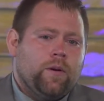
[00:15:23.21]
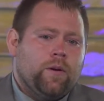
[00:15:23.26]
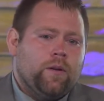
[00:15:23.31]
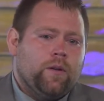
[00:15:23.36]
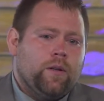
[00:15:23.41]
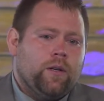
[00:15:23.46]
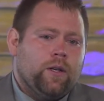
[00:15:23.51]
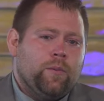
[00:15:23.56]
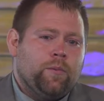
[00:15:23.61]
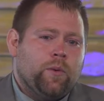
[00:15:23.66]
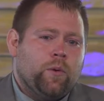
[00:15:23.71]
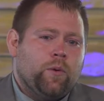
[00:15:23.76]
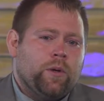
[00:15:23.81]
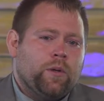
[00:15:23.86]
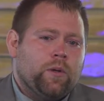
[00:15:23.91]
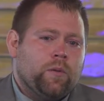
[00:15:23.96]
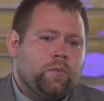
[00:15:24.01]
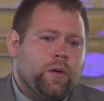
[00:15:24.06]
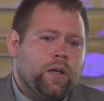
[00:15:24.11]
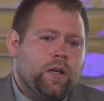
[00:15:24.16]
Then Emma went
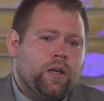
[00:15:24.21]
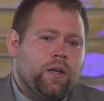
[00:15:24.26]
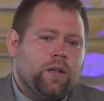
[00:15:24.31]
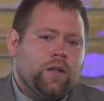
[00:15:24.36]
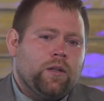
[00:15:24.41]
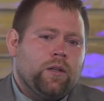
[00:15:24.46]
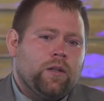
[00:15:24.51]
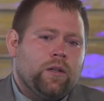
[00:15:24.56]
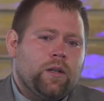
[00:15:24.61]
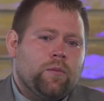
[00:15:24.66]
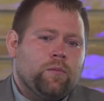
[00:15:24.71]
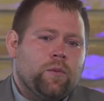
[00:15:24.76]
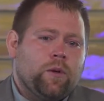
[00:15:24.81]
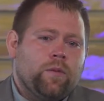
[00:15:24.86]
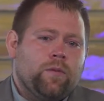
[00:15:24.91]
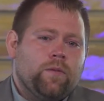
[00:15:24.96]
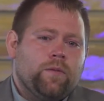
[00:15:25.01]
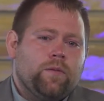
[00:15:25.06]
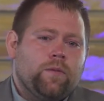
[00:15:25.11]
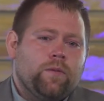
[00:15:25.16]
to bed, and then he
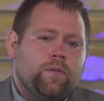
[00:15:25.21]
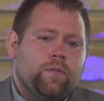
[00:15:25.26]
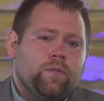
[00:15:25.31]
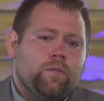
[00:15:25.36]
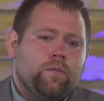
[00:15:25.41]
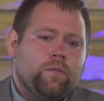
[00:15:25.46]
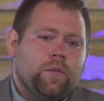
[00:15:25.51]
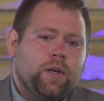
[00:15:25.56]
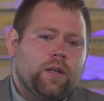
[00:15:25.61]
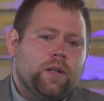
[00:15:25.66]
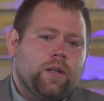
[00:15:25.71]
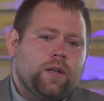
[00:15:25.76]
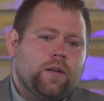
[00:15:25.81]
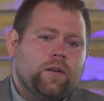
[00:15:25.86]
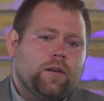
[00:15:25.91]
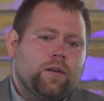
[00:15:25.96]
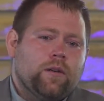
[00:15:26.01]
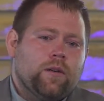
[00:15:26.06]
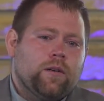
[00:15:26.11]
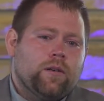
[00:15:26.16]
moved me to
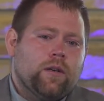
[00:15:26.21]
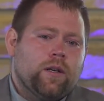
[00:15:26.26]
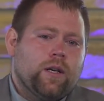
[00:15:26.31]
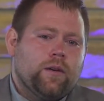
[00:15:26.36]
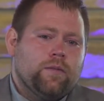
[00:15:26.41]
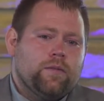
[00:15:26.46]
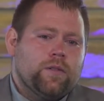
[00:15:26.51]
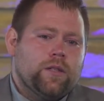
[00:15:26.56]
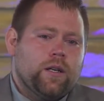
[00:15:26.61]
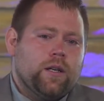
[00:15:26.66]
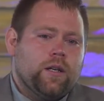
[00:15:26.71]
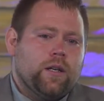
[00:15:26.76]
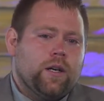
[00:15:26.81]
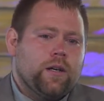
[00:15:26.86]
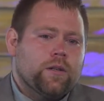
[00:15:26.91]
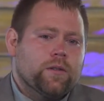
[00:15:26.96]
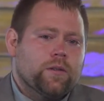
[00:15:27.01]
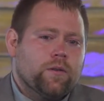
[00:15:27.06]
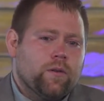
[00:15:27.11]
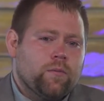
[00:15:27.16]
have Jade
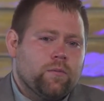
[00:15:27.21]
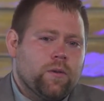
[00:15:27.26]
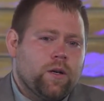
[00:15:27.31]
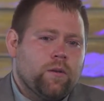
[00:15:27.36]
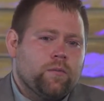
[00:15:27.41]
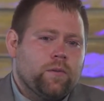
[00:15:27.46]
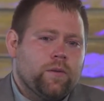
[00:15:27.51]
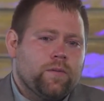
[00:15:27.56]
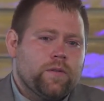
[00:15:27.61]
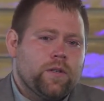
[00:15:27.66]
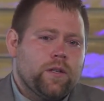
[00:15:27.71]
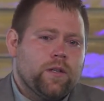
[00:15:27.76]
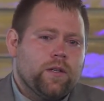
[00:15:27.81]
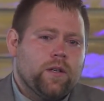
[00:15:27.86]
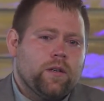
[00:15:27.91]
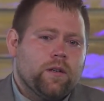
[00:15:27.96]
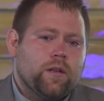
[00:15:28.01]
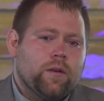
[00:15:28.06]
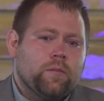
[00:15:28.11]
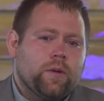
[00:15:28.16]
ask her mom if she
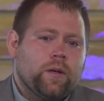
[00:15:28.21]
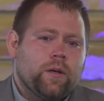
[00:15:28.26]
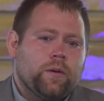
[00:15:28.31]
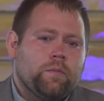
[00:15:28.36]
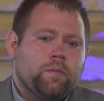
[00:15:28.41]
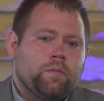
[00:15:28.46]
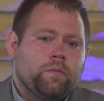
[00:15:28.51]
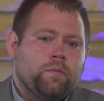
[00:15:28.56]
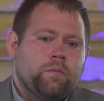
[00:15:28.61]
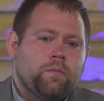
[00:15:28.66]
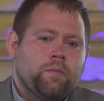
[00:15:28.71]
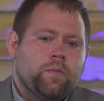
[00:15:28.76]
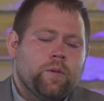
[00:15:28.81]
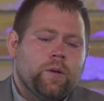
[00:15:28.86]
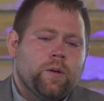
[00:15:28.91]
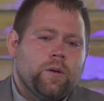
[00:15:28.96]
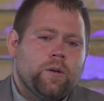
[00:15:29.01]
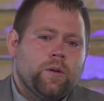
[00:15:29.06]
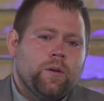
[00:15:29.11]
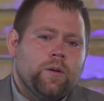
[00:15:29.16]
could come up.
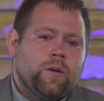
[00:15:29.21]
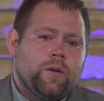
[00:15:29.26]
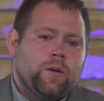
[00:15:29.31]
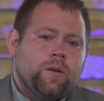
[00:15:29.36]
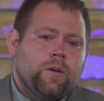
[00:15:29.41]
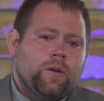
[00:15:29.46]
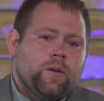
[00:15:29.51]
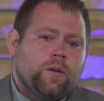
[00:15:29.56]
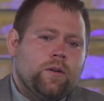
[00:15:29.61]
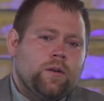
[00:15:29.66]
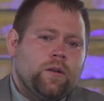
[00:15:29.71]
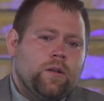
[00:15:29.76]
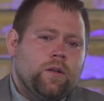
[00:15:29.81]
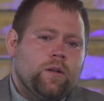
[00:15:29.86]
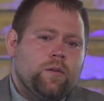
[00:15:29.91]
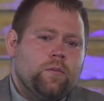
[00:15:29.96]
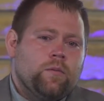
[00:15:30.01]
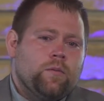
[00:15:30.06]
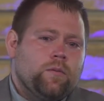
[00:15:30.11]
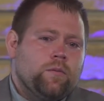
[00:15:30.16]

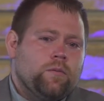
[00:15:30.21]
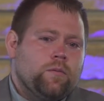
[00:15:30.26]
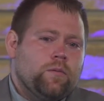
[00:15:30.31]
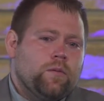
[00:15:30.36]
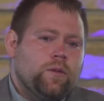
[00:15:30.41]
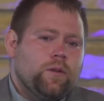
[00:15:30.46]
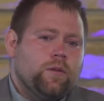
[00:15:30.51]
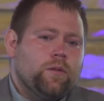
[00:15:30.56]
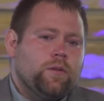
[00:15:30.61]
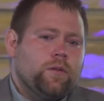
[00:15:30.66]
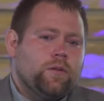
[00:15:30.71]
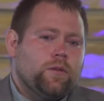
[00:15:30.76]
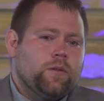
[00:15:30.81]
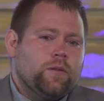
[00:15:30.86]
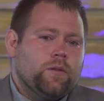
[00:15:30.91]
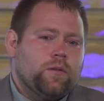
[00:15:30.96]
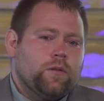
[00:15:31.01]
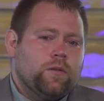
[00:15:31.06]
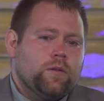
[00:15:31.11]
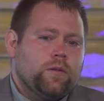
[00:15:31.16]
And it was
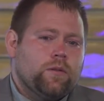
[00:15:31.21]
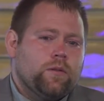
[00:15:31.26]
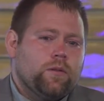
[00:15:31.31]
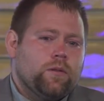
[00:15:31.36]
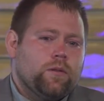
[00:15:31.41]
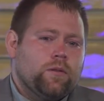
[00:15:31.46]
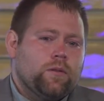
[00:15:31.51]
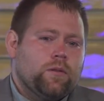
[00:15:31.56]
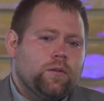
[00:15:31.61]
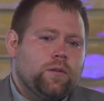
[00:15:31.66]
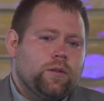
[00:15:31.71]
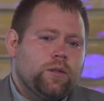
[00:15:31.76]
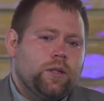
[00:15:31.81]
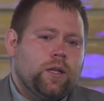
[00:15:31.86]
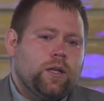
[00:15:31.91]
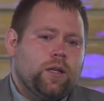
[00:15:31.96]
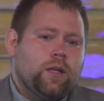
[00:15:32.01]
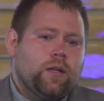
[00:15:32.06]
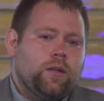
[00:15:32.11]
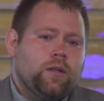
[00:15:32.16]

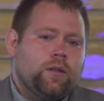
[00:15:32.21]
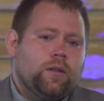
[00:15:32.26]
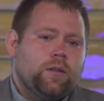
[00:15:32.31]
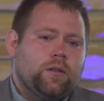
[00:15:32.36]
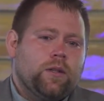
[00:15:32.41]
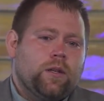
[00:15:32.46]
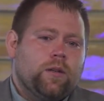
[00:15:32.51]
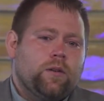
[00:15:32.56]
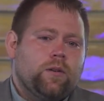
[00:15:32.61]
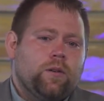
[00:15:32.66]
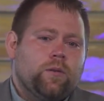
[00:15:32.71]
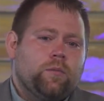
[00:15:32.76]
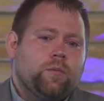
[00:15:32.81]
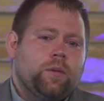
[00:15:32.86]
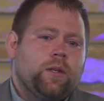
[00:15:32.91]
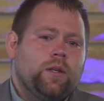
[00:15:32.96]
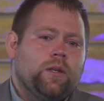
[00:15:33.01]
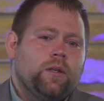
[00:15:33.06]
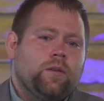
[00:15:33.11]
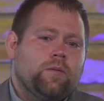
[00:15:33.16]
Jade and Shell and
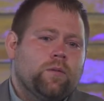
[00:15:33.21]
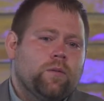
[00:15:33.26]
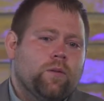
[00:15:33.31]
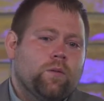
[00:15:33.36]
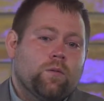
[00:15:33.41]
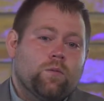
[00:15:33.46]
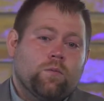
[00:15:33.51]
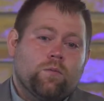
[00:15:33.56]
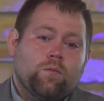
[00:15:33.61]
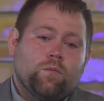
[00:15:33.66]
me for